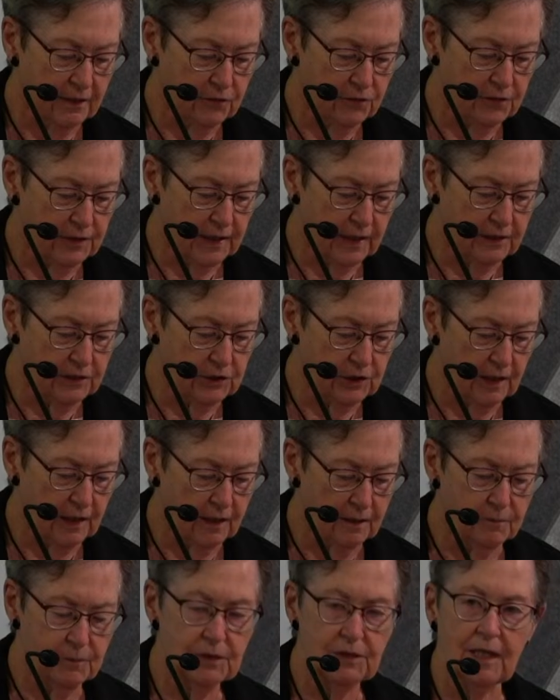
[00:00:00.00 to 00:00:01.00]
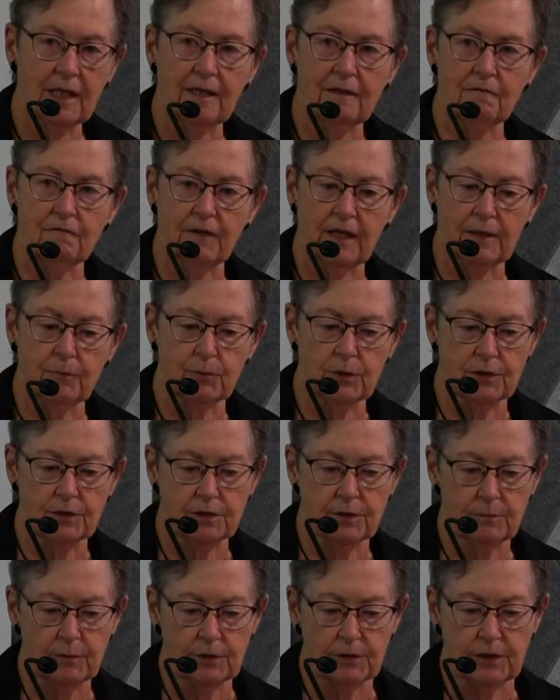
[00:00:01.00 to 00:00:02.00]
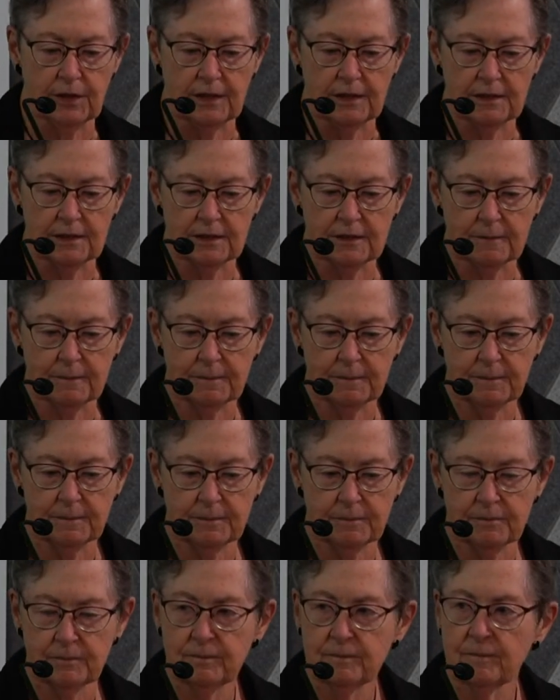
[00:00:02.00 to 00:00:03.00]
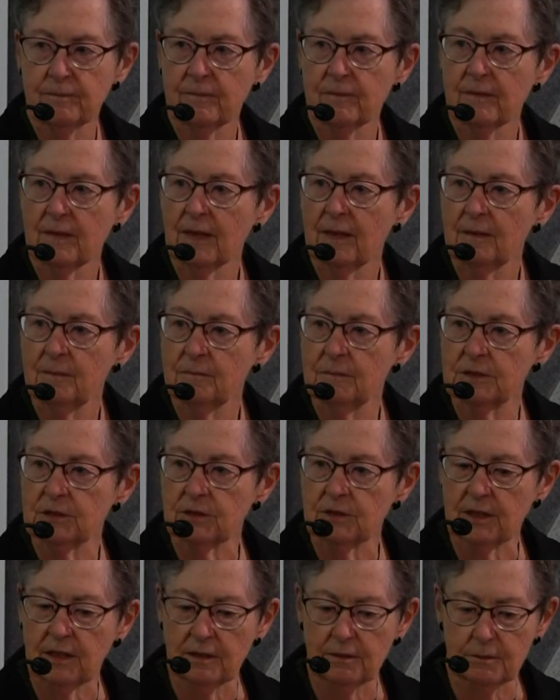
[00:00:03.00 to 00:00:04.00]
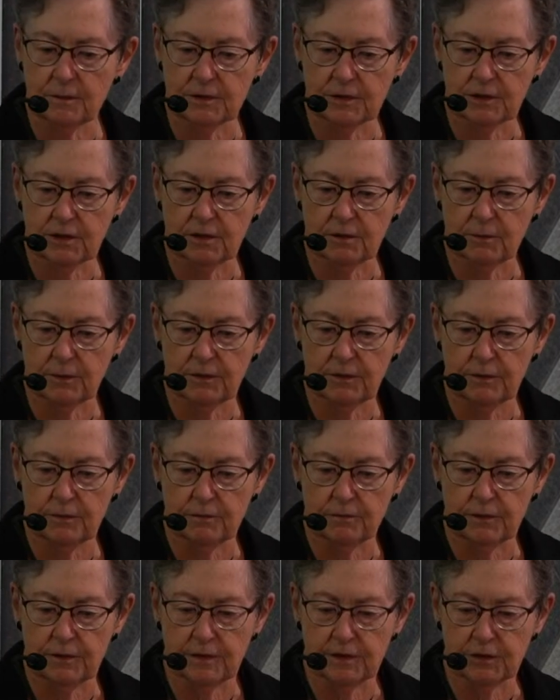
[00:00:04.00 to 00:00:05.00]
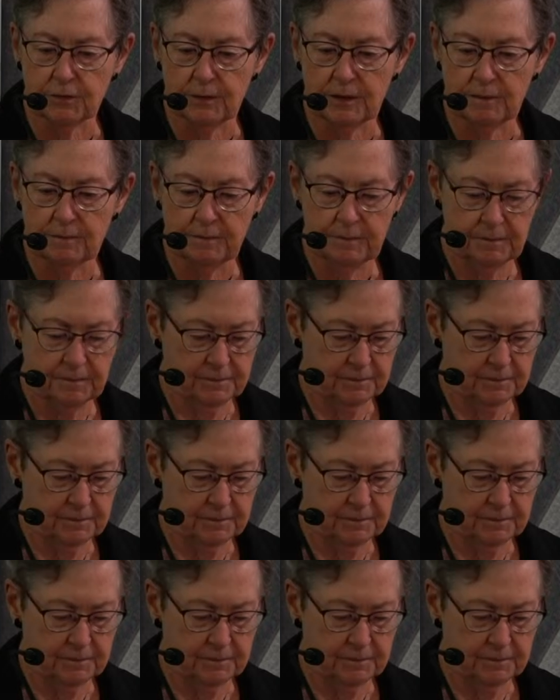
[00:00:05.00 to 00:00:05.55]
and create jobs and vibrant communities? Mr. Hart, we'll start with you for this one.